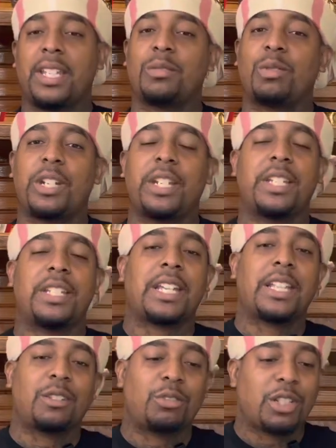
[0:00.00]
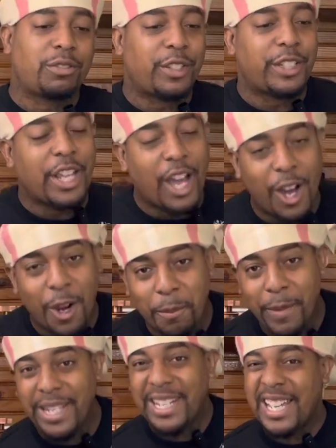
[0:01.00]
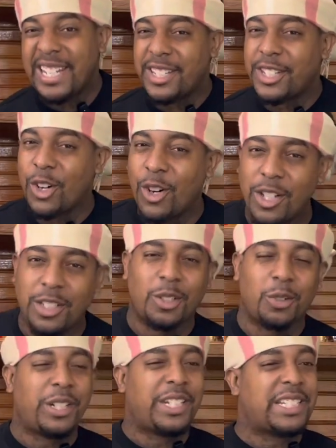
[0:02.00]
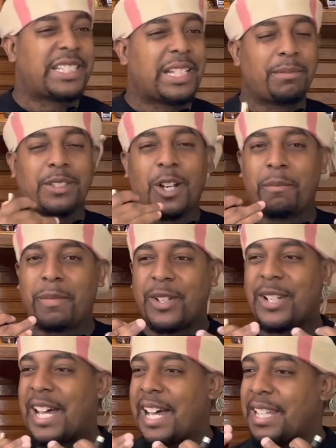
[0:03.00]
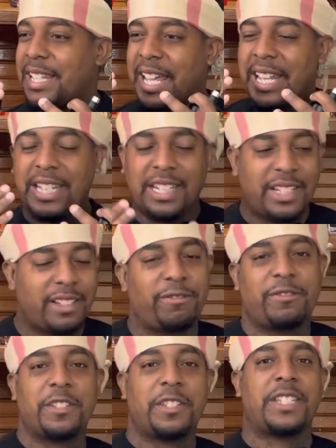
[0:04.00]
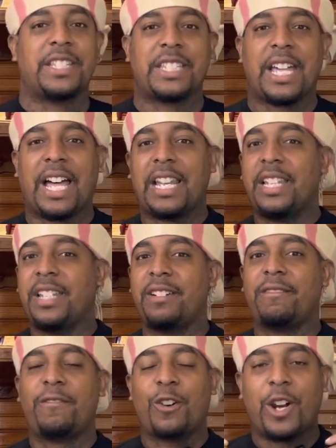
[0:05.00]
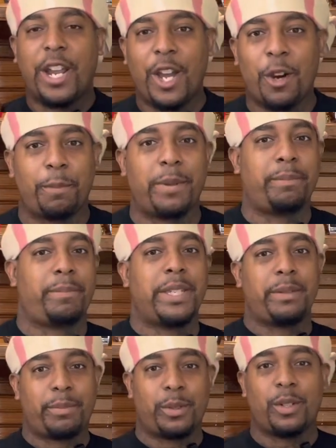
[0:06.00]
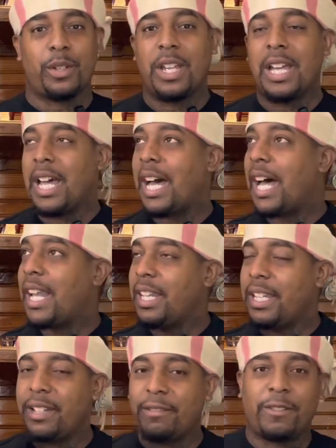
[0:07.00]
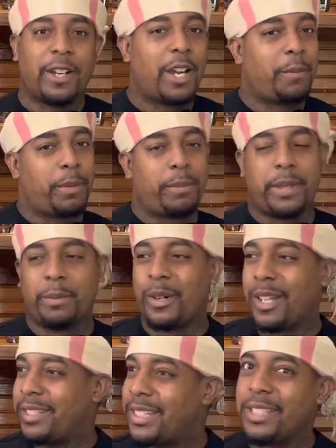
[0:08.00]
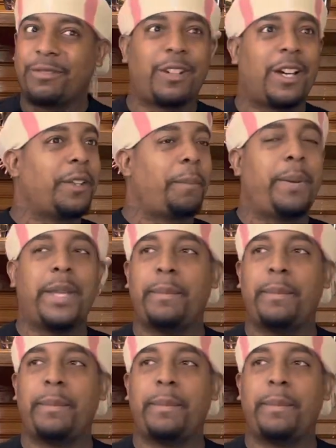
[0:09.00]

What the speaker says: is what it is. I do this for y'all, man. I enjoy doing this. I'm talking about I live for this. I live for helping people. I just found a